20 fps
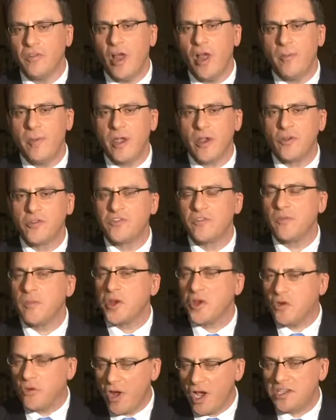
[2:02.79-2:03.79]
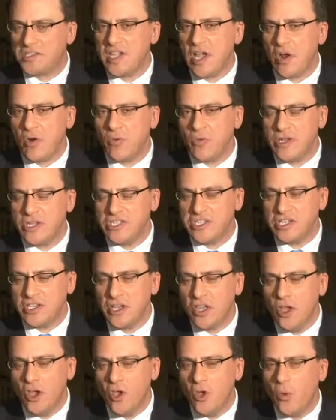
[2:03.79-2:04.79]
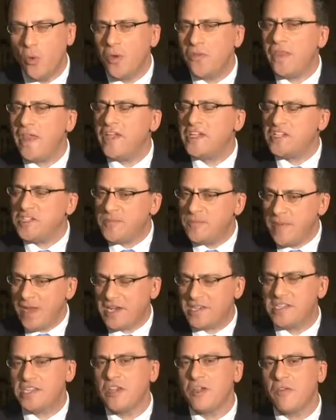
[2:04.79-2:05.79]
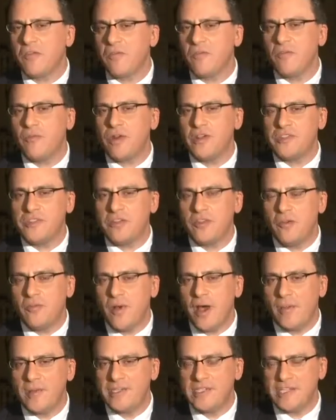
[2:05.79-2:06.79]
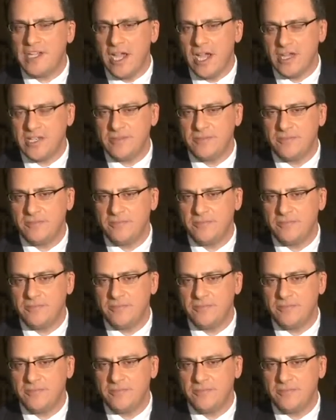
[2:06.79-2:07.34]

lawmakers from across our region what they expect to hear from President Obama tonight.